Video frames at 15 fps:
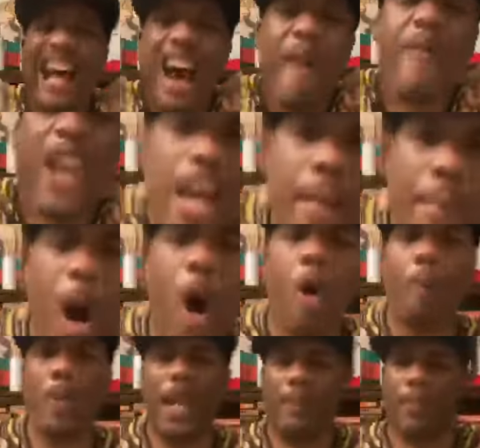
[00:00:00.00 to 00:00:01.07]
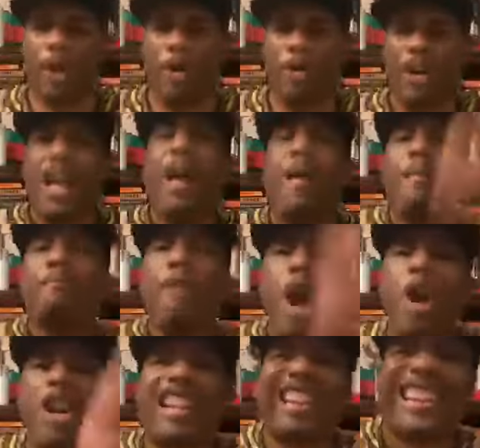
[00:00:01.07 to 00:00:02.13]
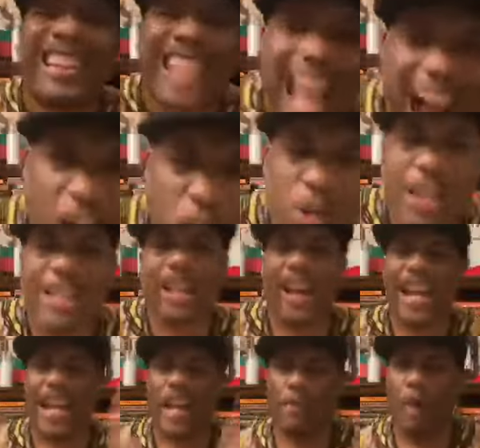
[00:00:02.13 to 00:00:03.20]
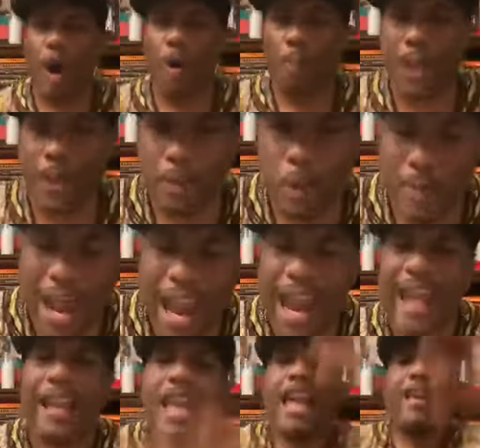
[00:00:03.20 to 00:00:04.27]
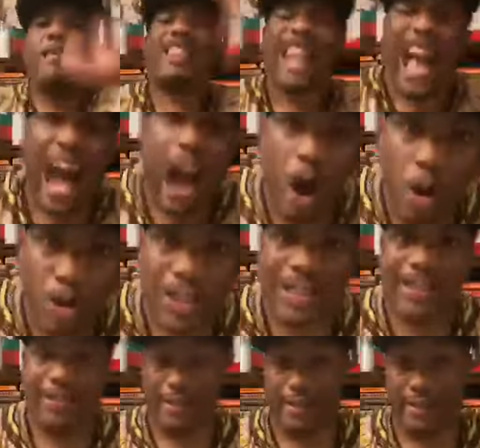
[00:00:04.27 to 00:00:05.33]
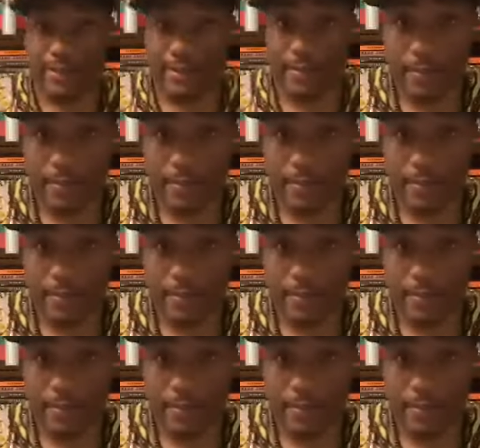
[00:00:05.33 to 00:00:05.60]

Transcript: of Igbo people. Murdered thousands of Igbo people, man. Thousands.